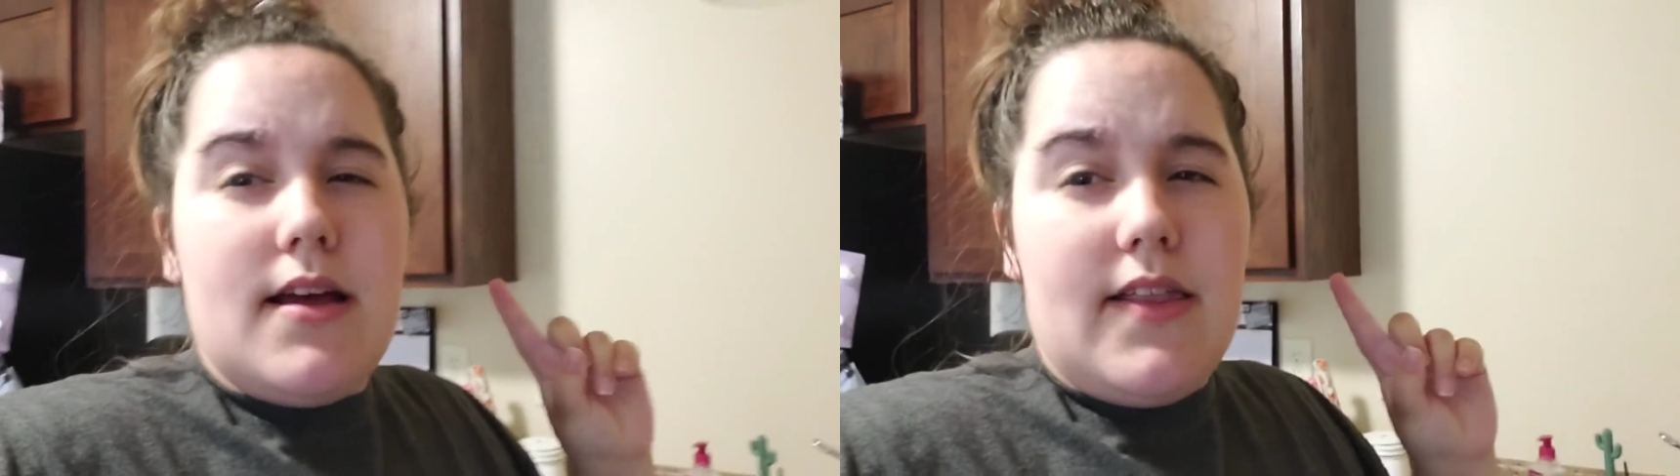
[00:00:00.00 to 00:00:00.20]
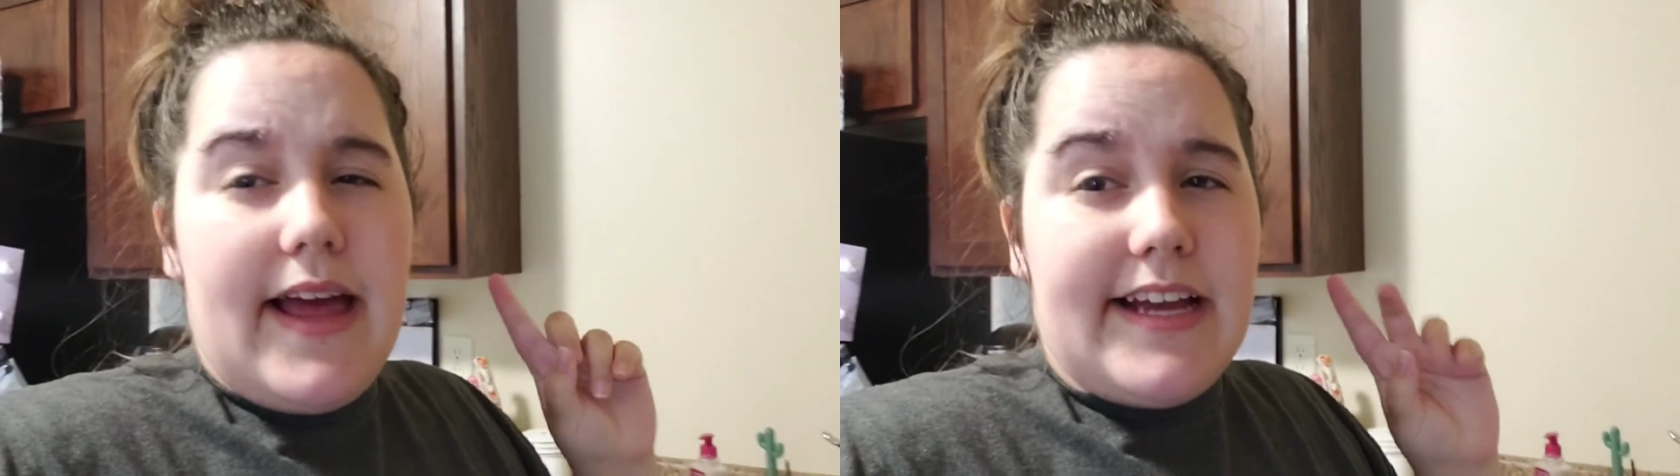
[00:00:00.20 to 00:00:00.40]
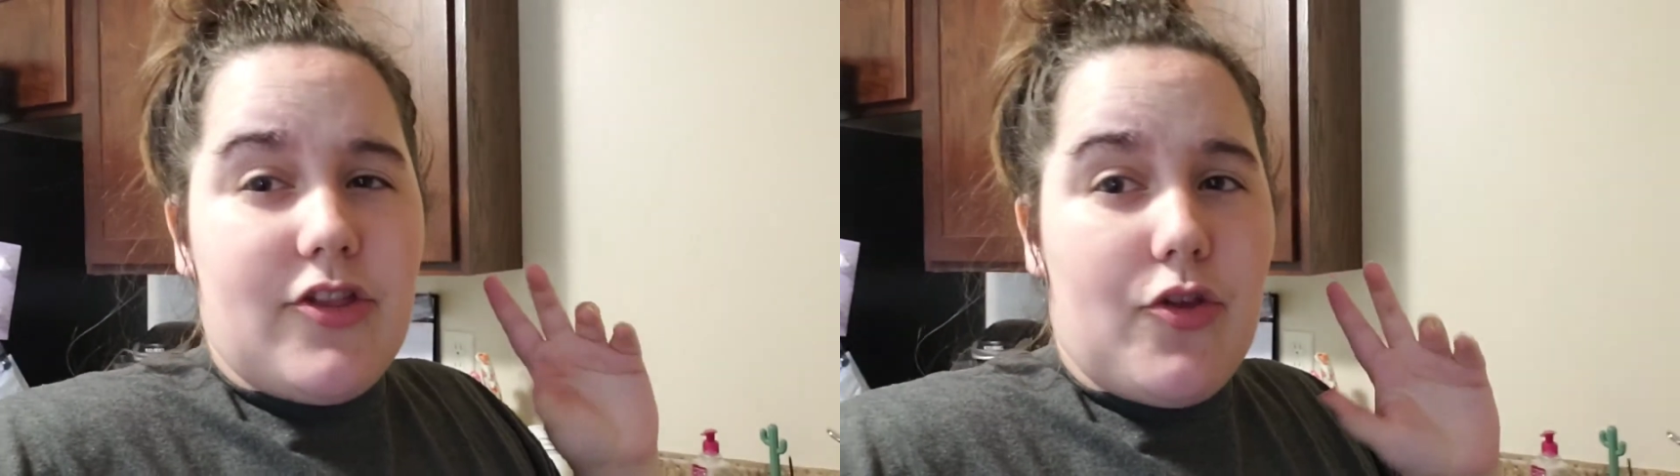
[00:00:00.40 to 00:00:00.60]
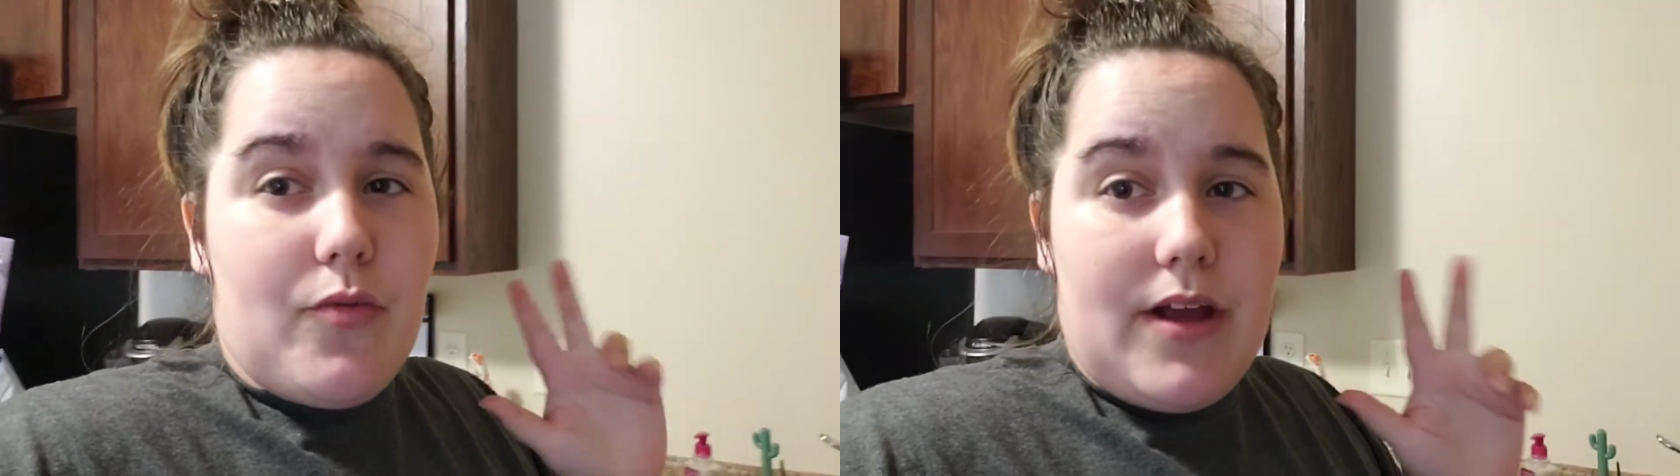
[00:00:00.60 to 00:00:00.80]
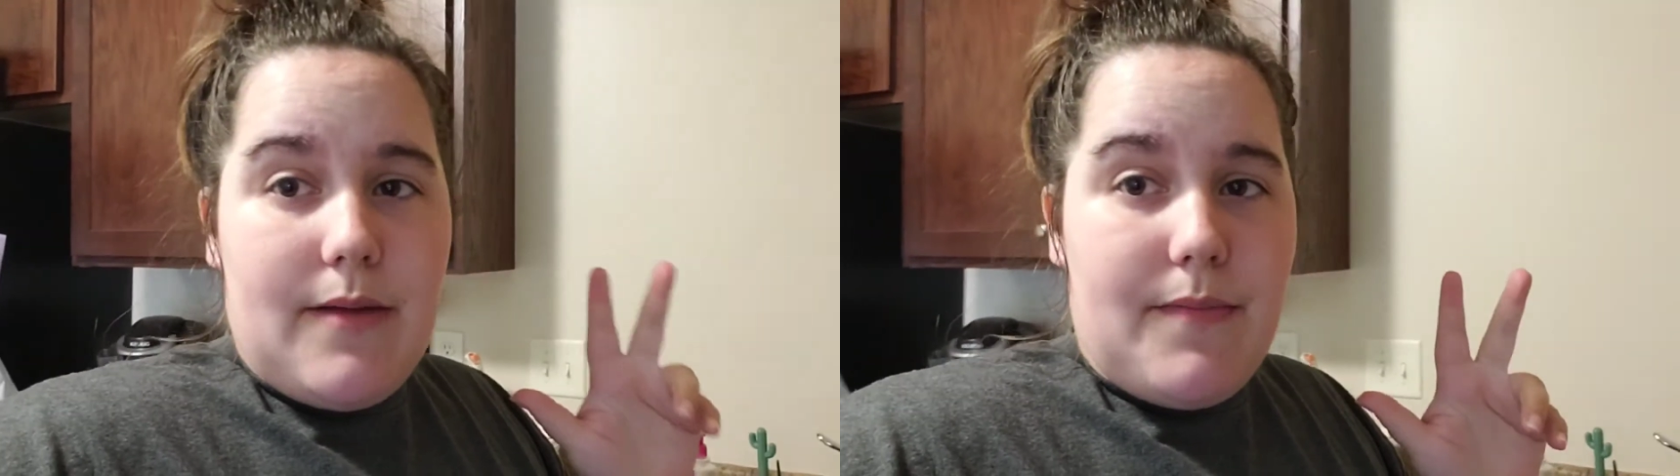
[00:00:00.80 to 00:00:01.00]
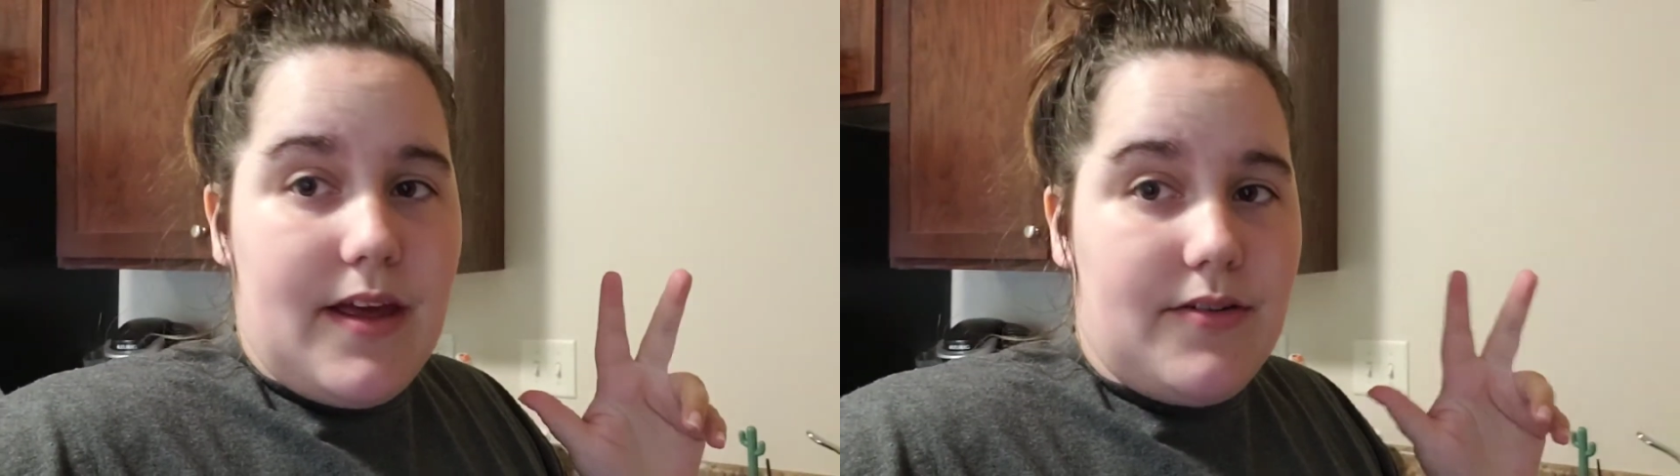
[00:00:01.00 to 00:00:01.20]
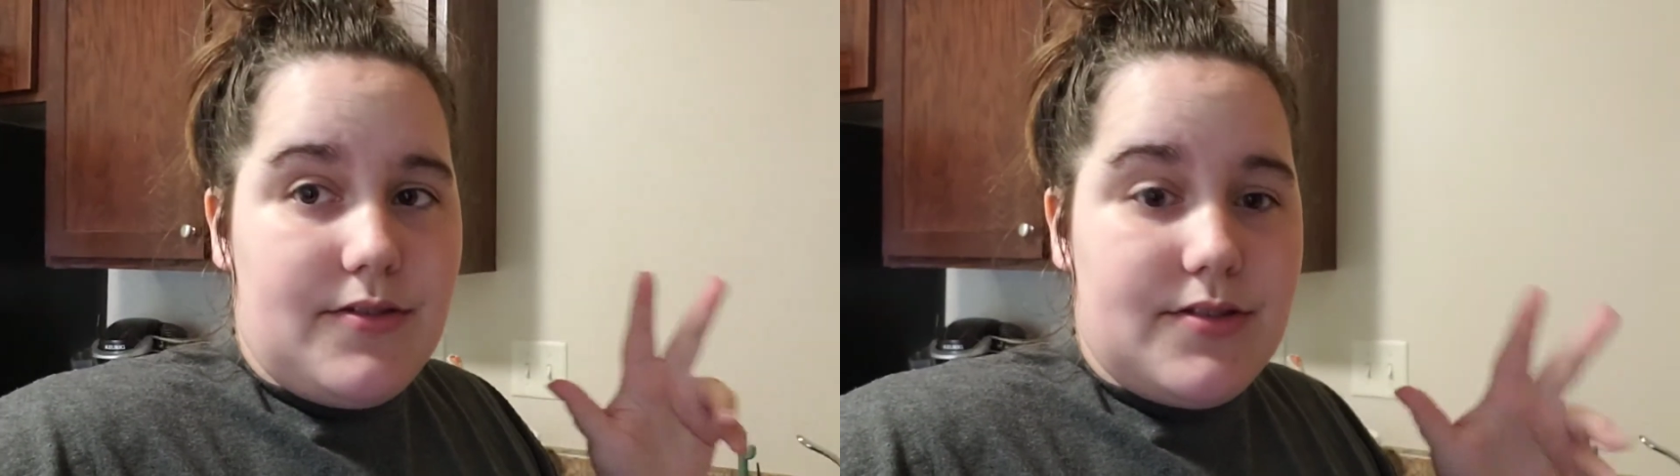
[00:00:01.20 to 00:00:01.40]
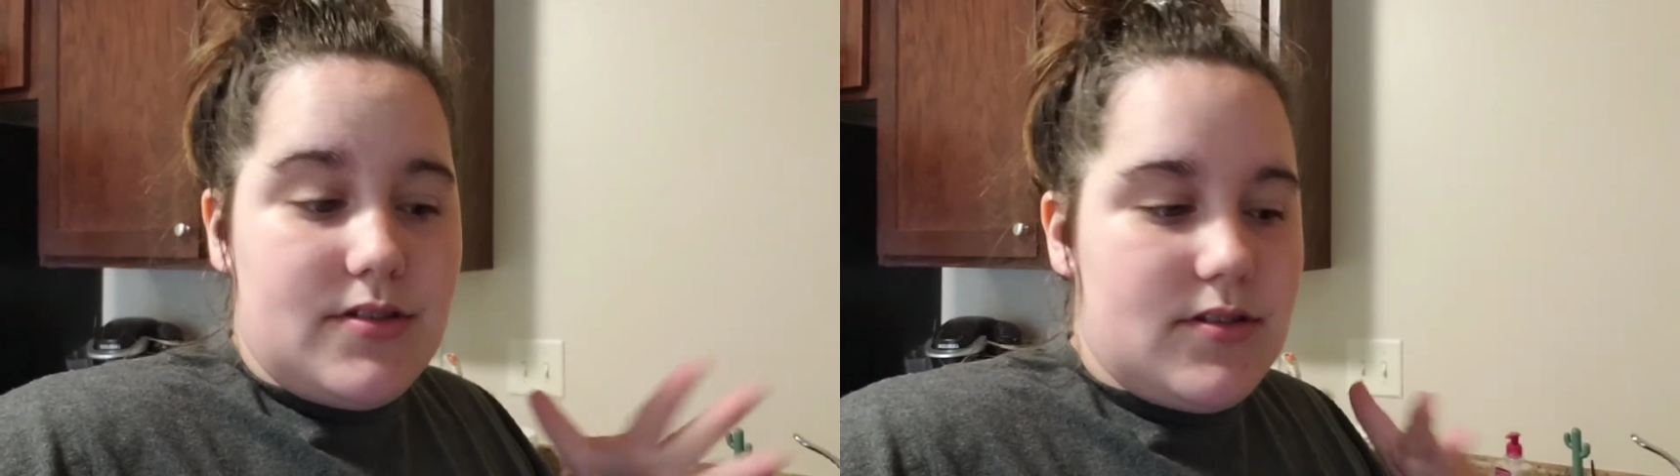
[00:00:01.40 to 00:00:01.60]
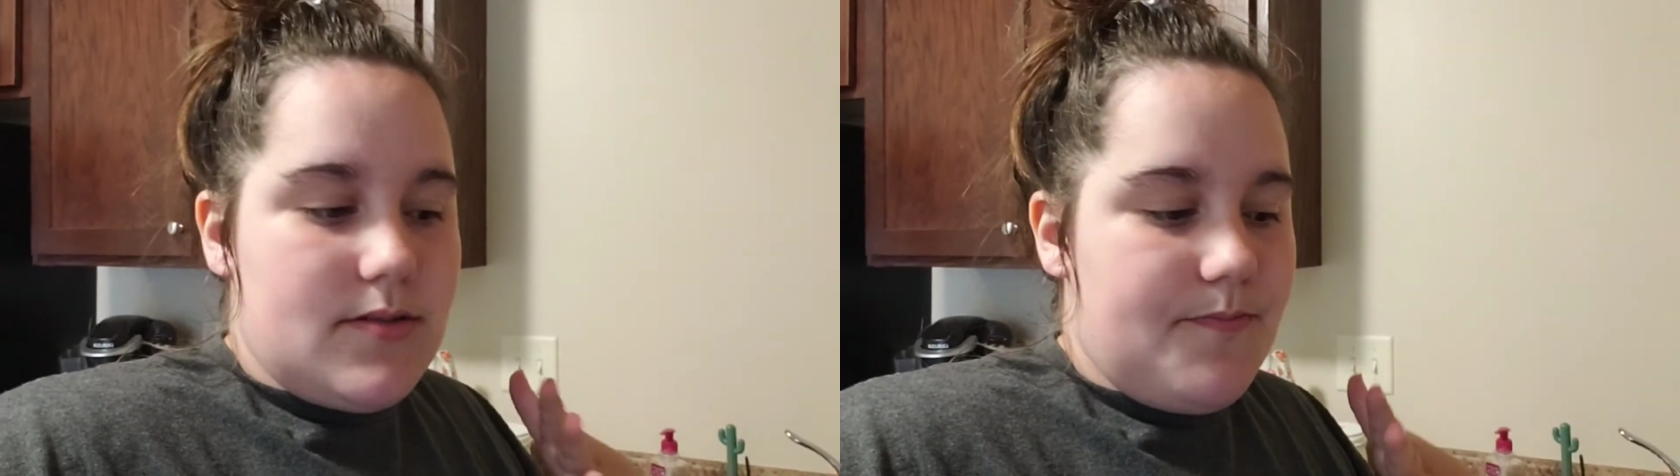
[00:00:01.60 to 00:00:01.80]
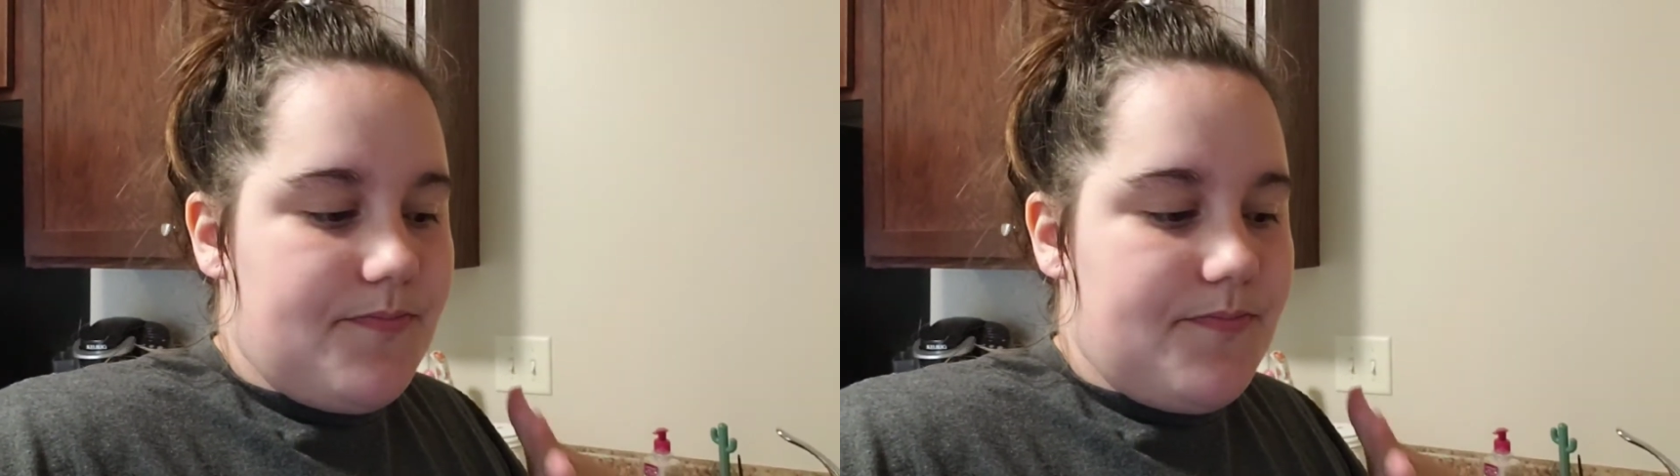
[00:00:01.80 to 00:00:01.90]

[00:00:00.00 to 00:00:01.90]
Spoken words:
like 3 meals